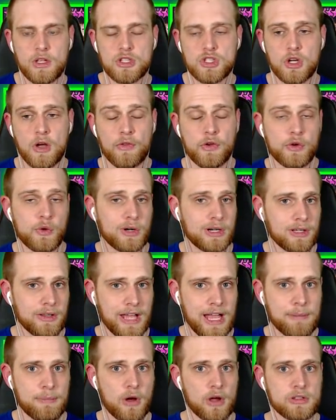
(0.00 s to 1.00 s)
So if they're doing
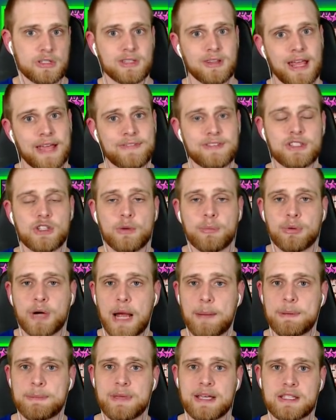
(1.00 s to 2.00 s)
clan boss, lifesteal
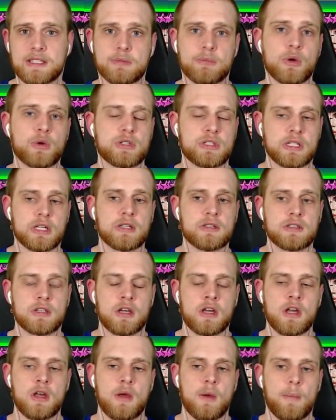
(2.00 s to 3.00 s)
probably makes the most sense.
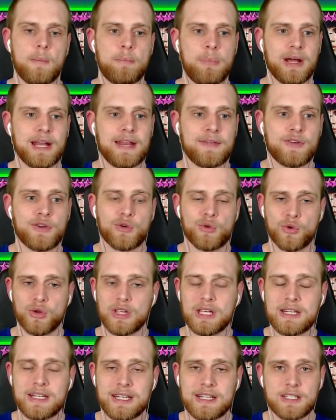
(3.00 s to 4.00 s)
But if you're
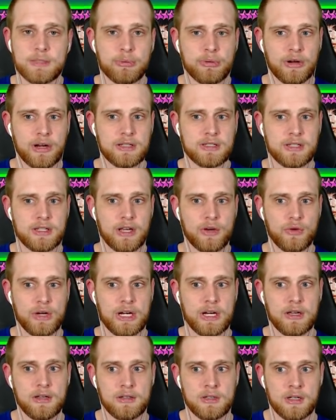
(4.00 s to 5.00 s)
really needing to progress in the
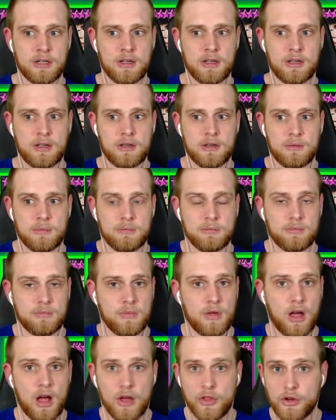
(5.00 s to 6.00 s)
arena,
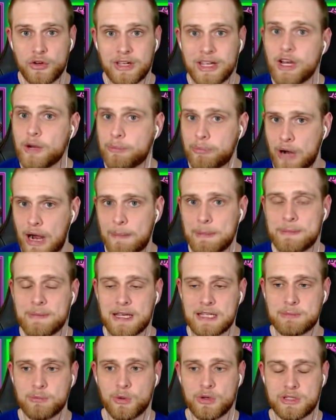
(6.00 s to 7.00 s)
other gear probably
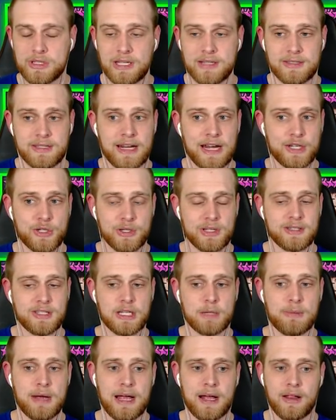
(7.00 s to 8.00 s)
makes more sense. And as you can
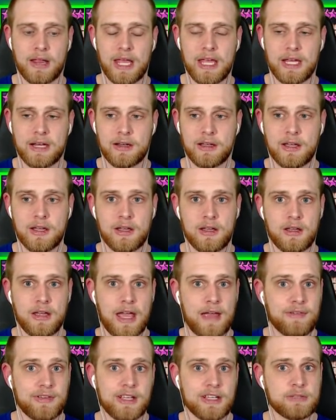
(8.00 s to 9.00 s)
see on my Elhain,
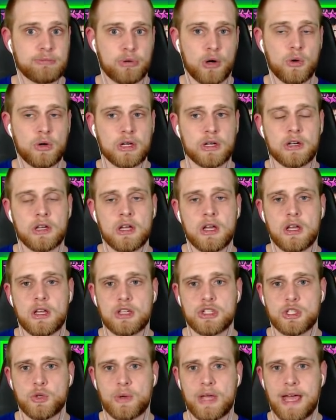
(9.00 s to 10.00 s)
everything's broken.
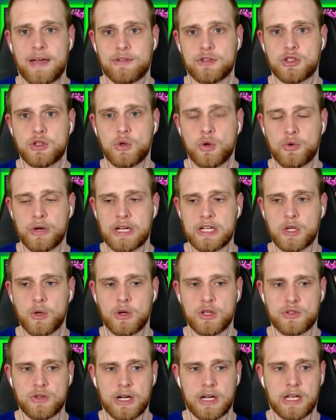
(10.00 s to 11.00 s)
So we have two arena
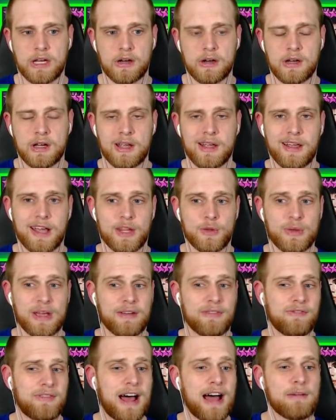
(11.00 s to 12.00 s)
tokens right here, and then we
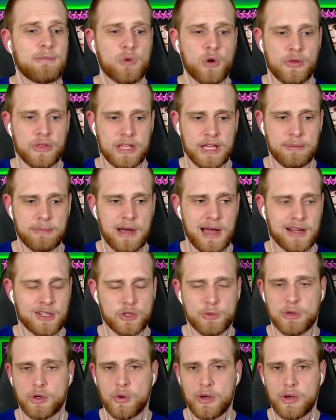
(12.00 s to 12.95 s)
have five more in the inbox. So I'm